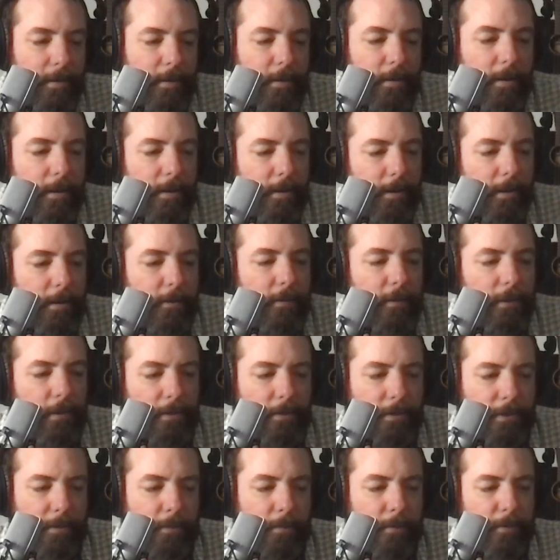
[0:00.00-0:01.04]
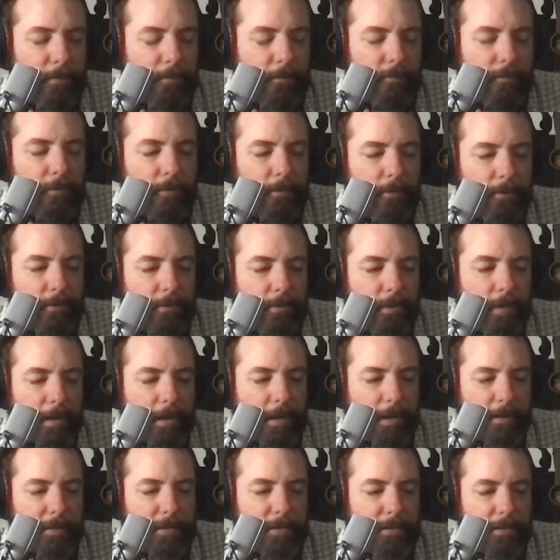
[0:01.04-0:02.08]
There were a few
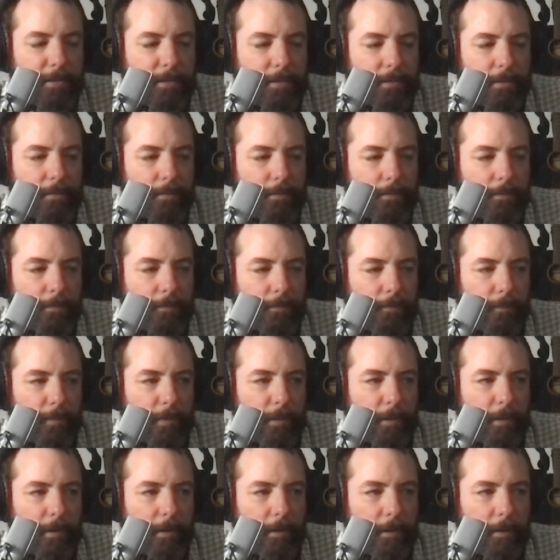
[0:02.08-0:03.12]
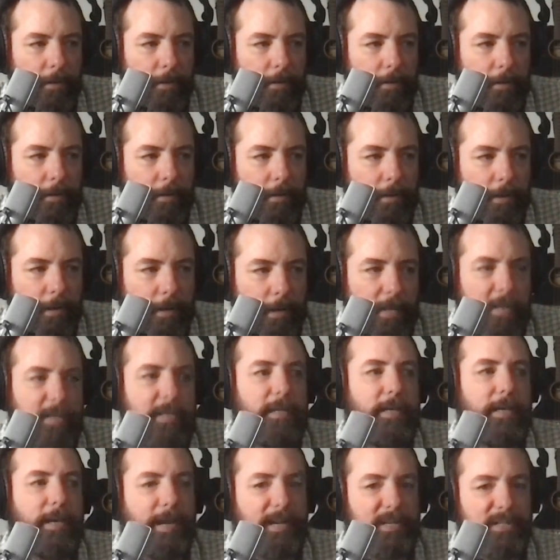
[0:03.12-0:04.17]
tracks where I
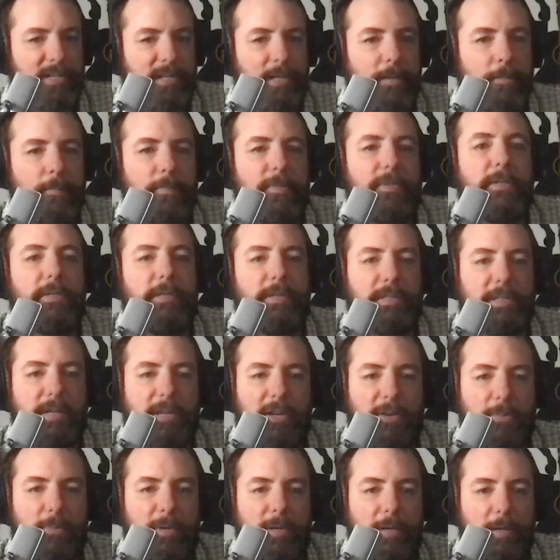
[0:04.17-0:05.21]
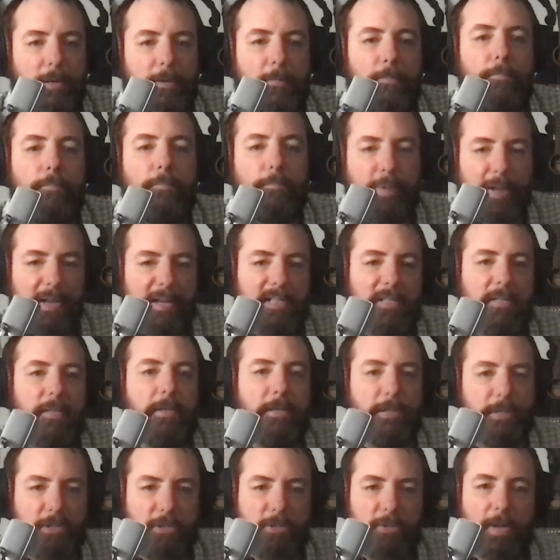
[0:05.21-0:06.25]
did ask him to send me
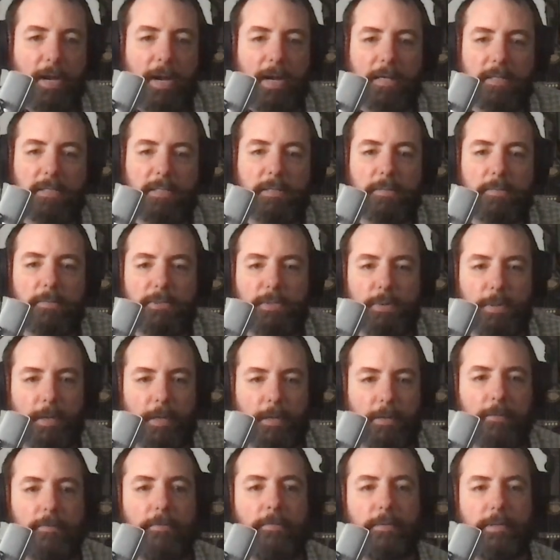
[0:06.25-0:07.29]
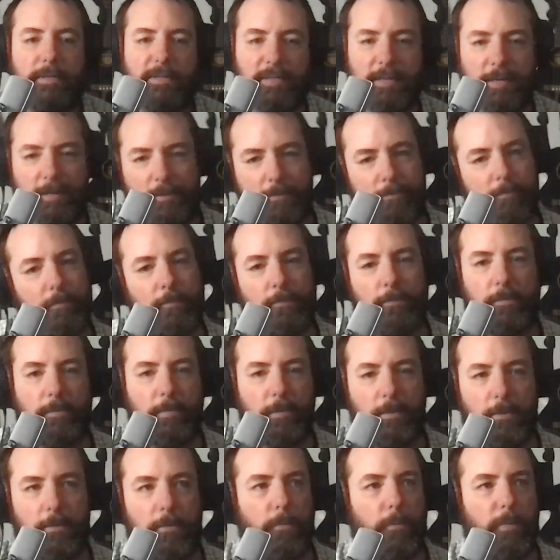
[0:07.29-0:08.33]
bassless tracks so I could, because like
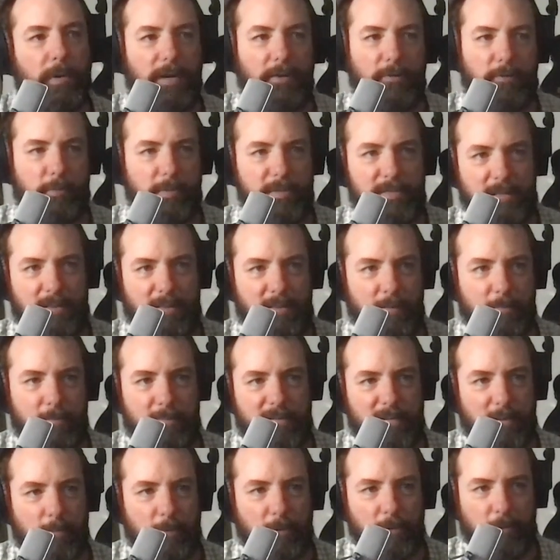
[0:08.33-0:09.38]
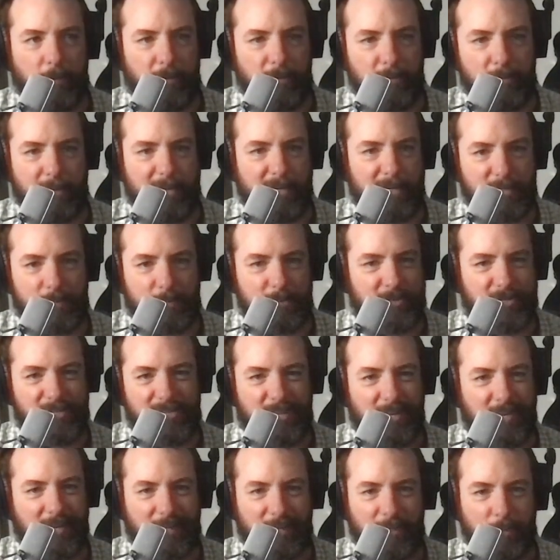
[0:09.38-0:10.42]
whatever was in the demo, the bass was just
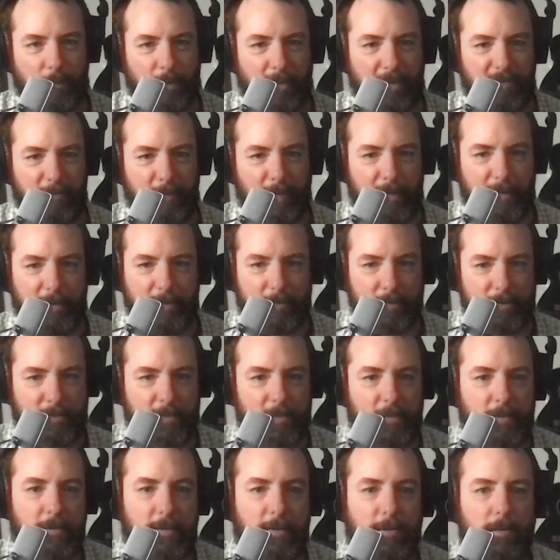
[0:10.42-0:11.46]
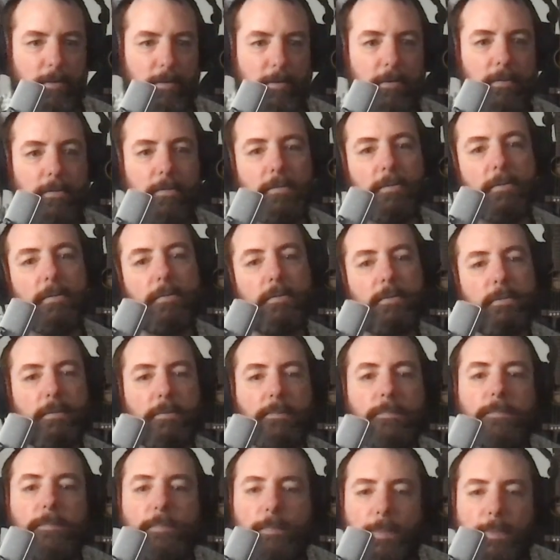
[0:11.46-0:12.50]
getting in the way of my ears. So
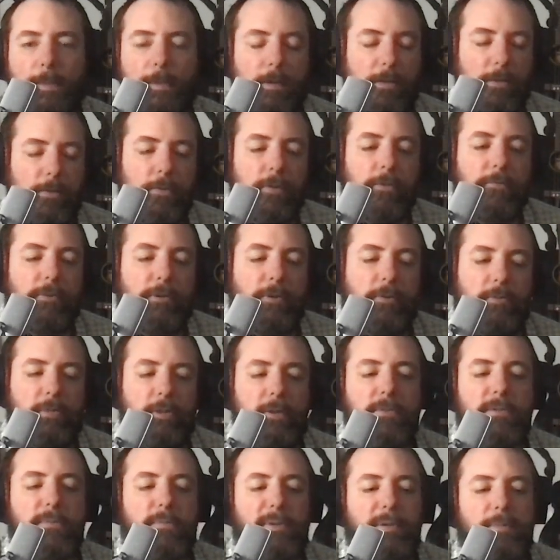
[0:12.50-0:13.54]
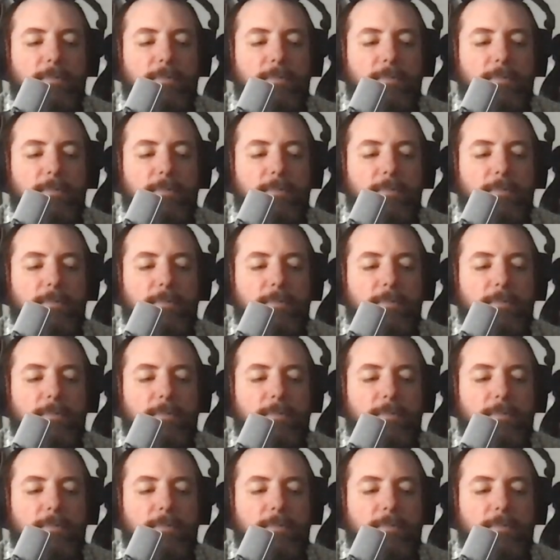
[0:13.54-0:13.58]
yeah, there were a few of those, but